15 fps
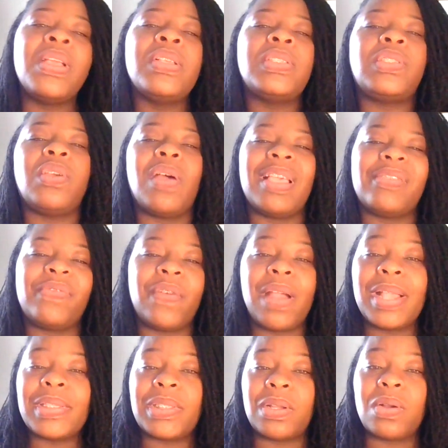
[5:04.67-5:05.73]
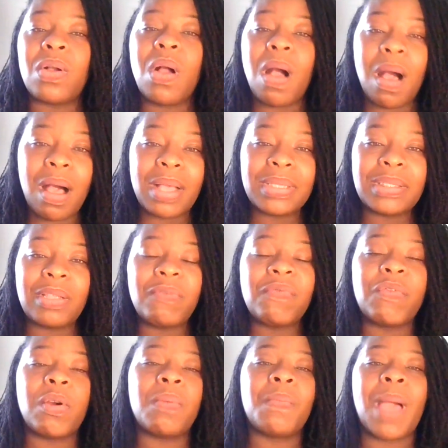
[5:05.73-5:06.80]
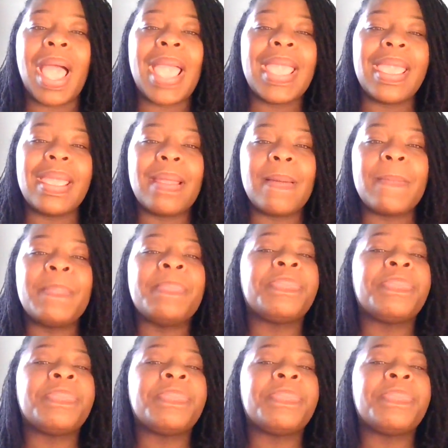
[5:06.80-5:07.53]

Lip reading: So as far as the cost for my hair,